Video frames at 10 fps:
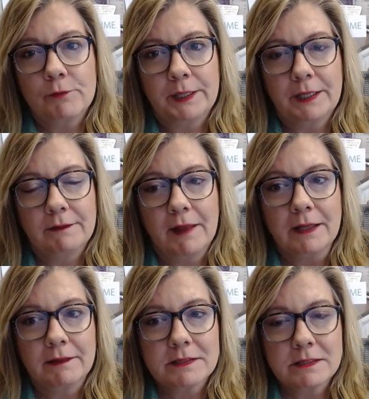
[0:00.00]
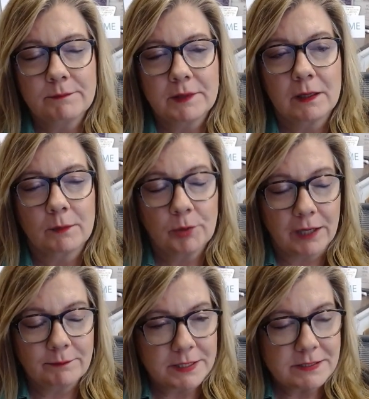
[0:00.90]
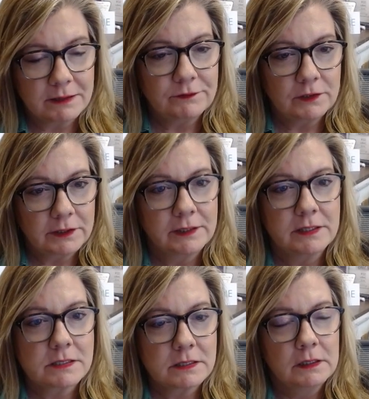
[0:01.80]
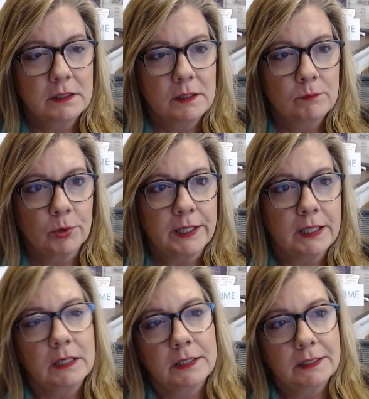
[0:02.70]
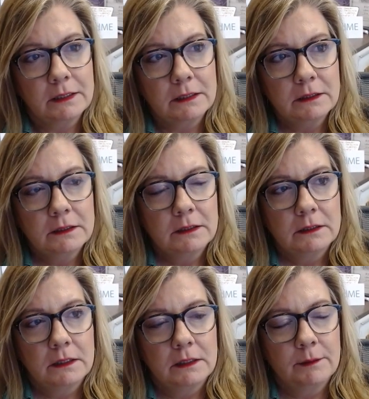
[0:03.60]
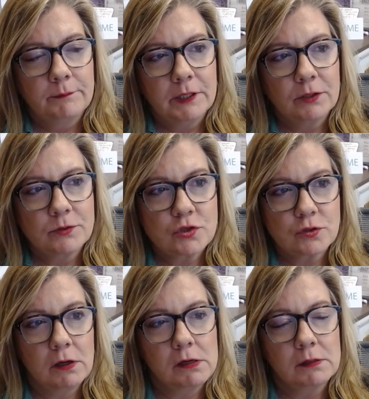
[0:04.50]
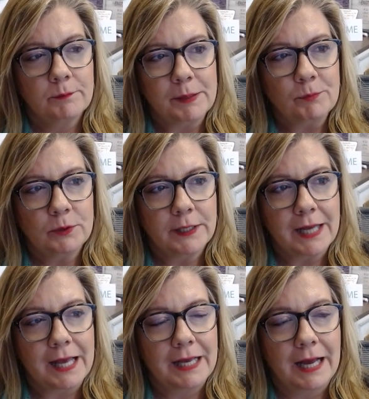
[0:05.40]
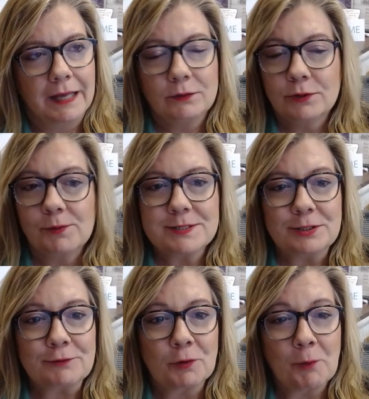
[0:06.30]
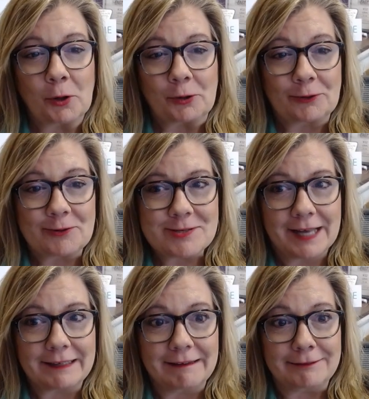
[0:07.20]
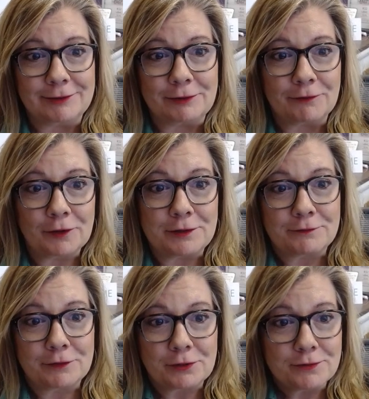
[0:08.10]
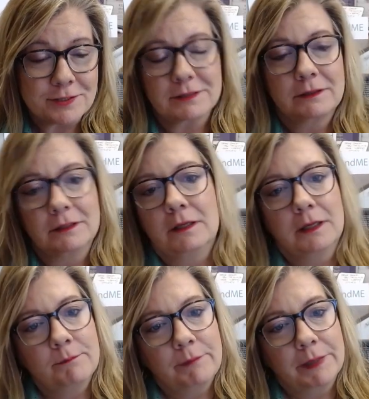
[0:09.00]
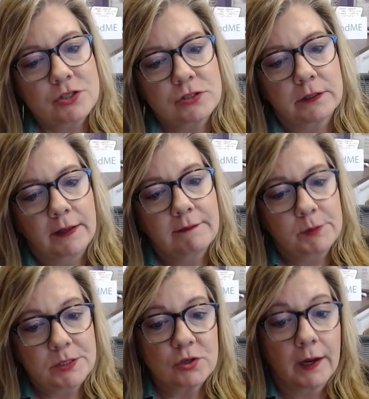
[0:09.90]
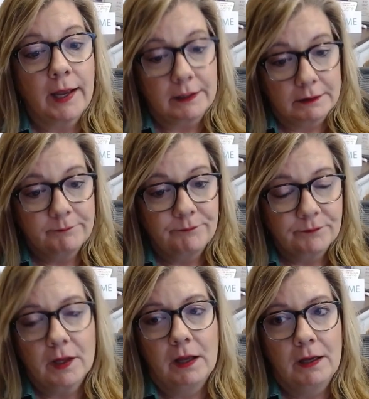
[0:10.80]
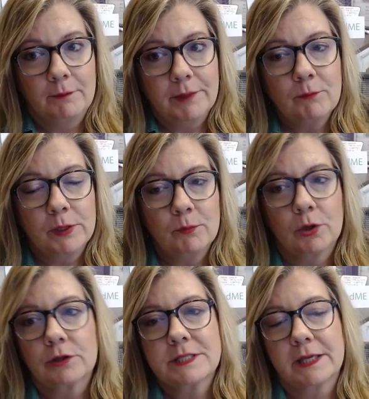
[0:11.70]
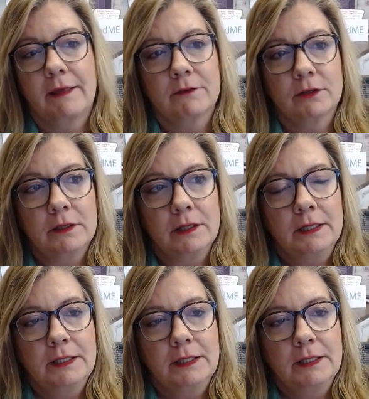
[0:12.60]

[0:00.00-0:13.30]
I've been. That's something I pride myself on, is bringing in, strong people. And I don't always look for marketers. I kind of look for a diverse mixture, and then we train, and we work together.